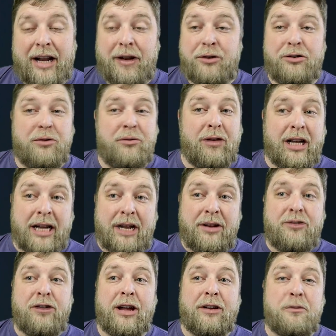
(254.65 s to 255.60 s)
it doesn't really
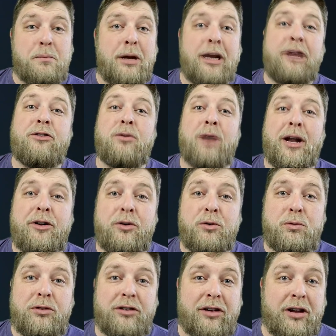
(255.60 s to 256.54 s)
interest me, so I
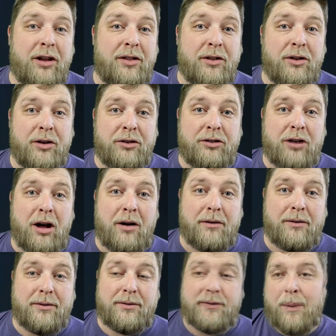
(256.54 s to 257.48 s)
do turn those
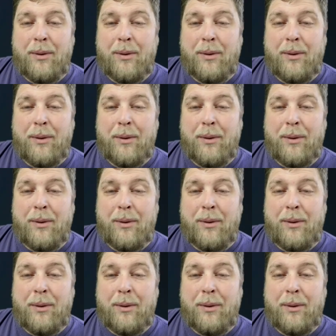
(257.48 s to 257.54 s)
off.